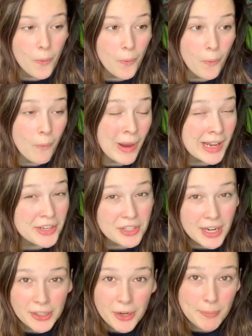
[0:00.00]
why not
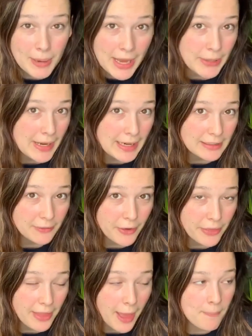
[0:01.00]
try to go bioactive
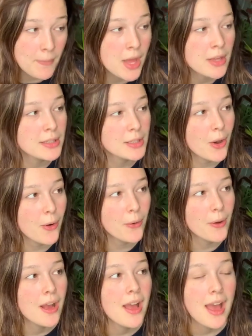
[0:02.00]
with them?
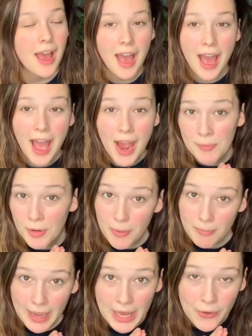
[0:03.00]
So I'm
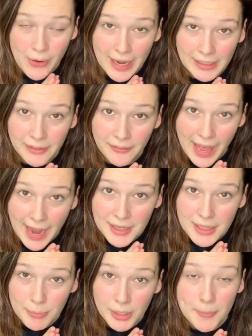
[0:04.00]
no bioactive
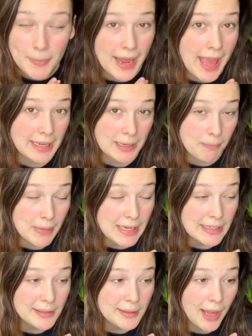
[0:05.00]
expert by any
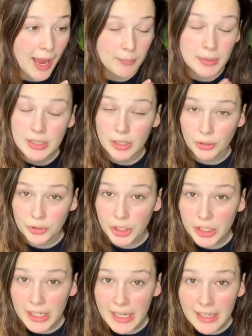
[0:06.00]
means. I'm still
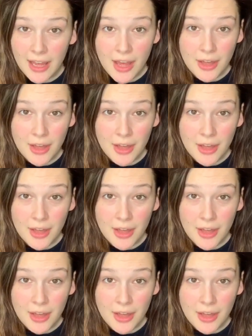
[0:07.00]
learning.